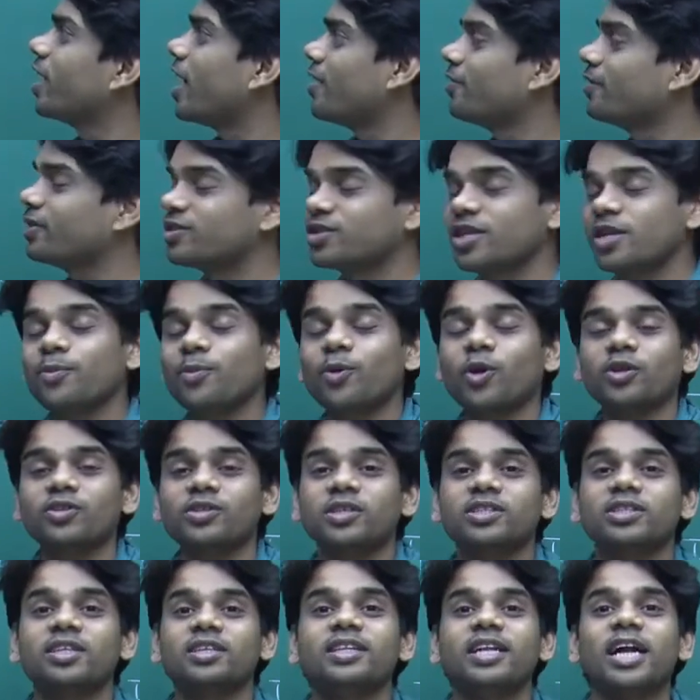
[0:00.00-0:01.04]
Having same cross
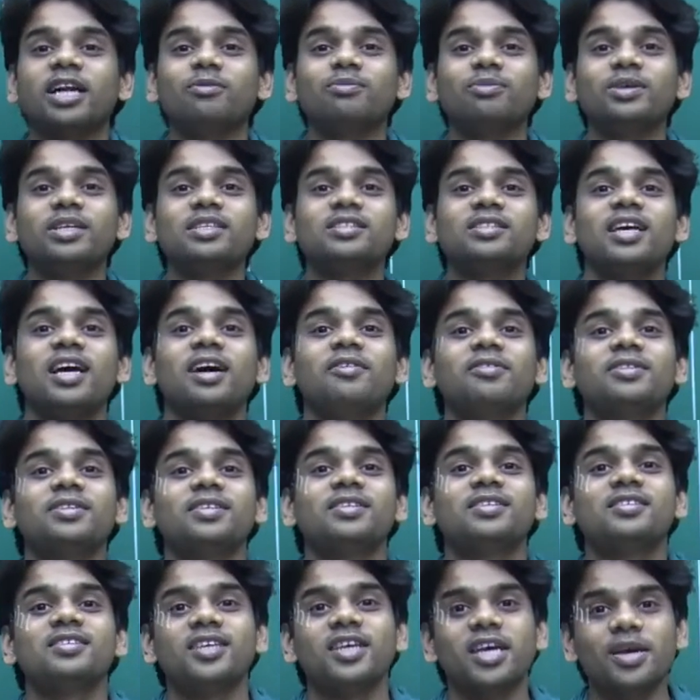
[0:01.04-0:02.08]
section, that means having the
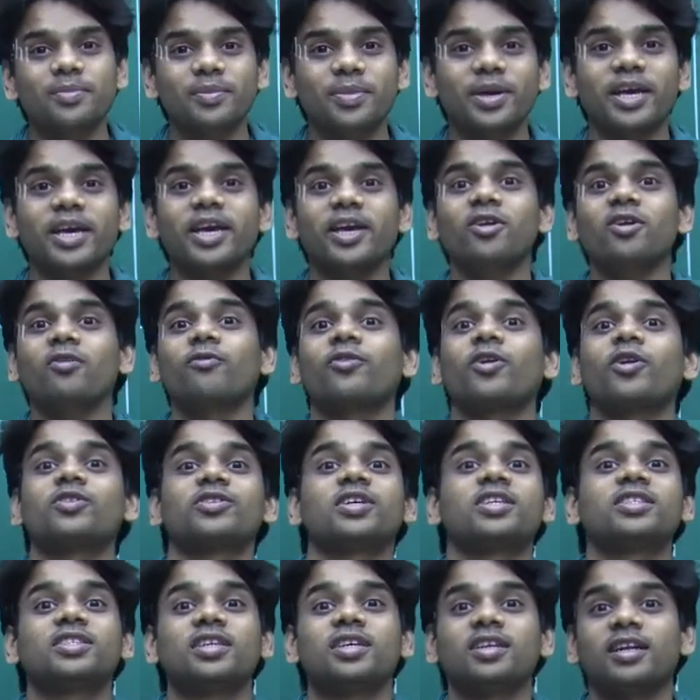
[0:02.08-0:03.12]
same area of cross
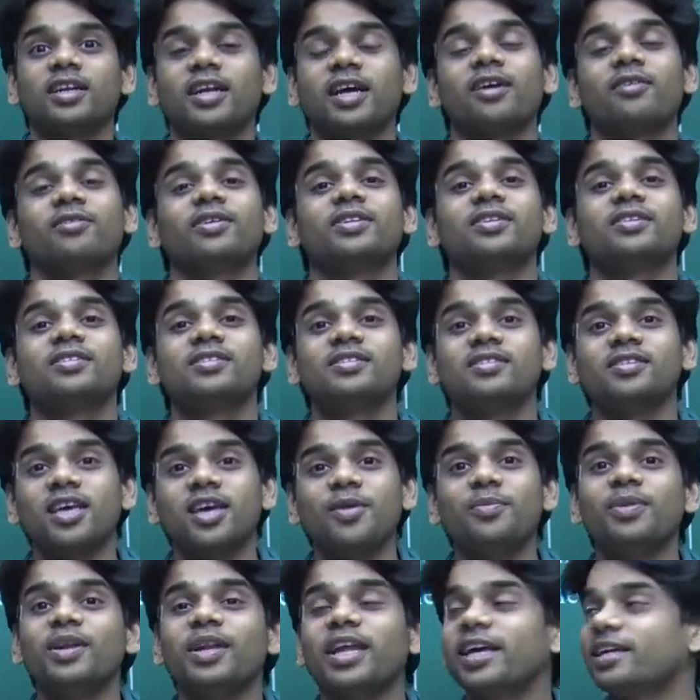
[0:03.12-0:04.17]
section and having the
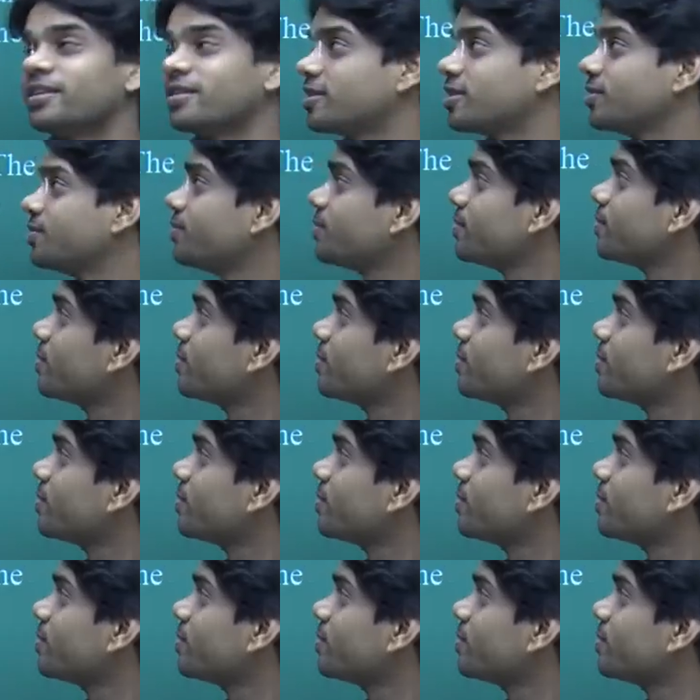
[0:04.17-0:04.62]
same length.